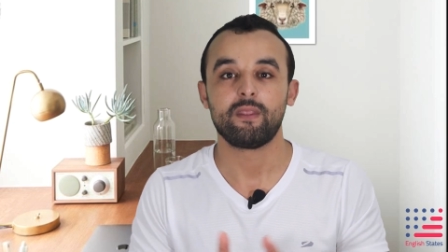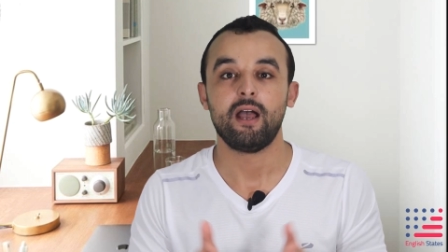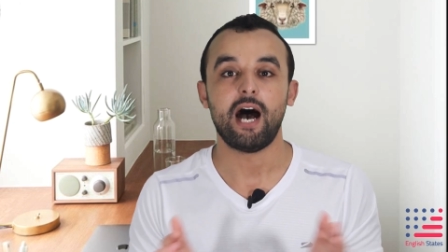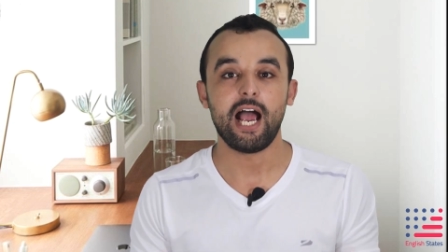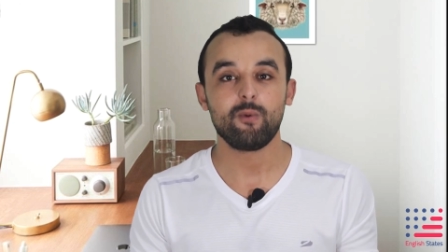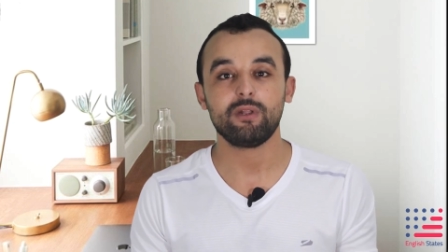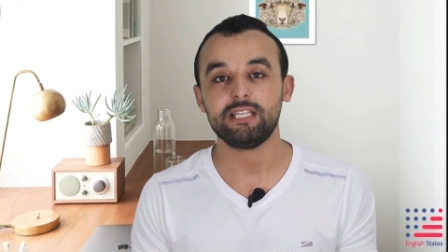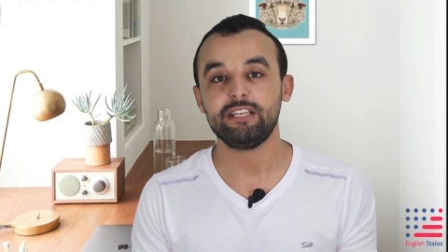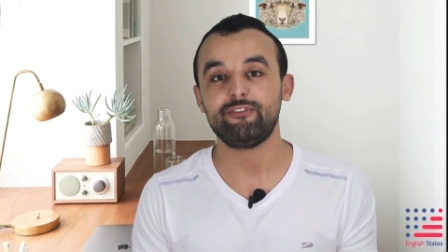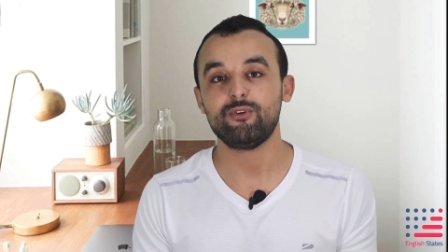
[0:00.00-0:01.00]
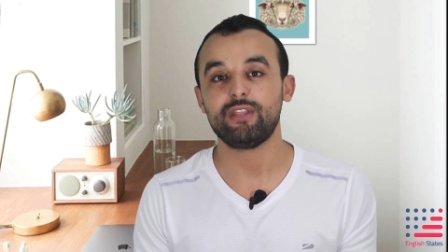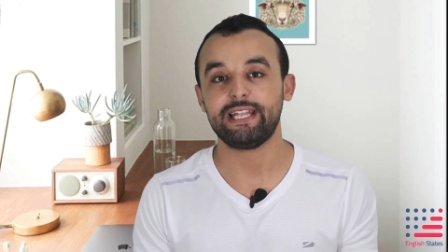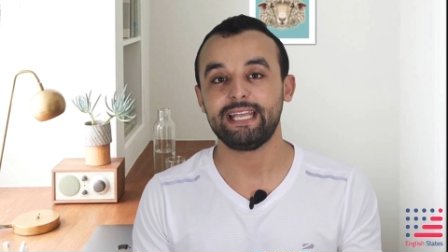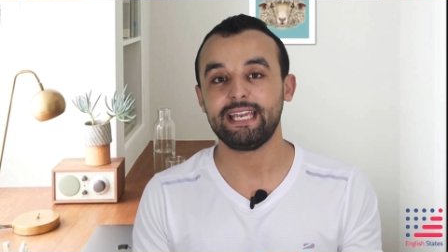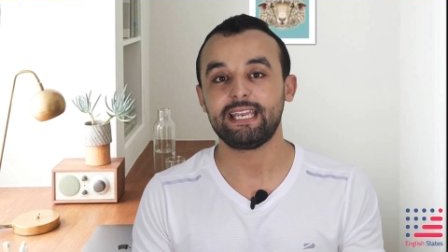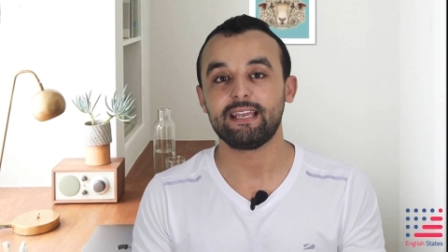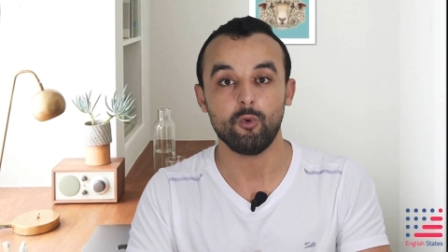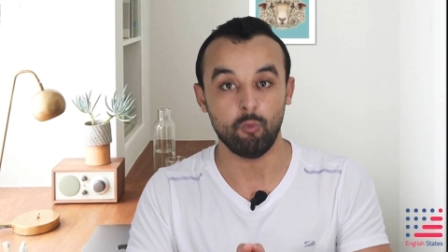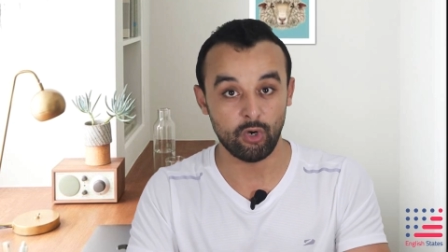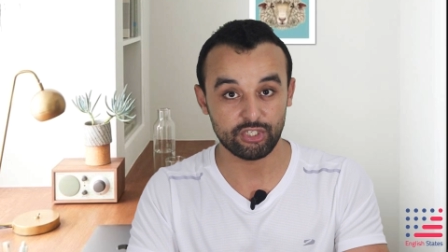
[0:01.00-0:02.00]
I will leave you the link.
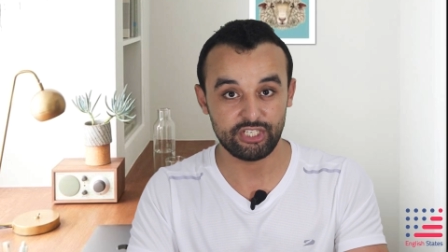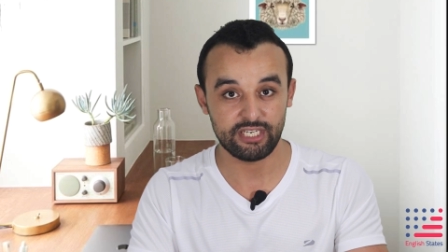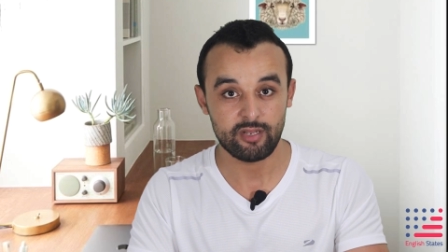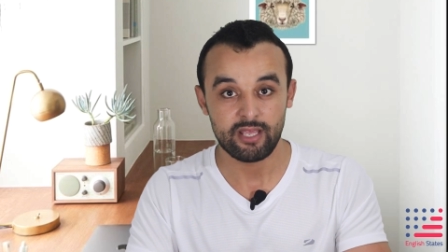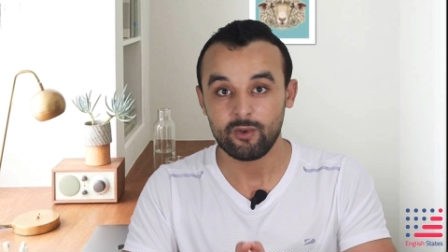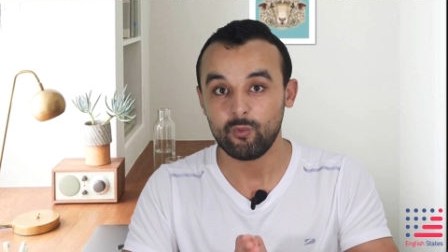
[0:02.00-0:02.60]
Watch it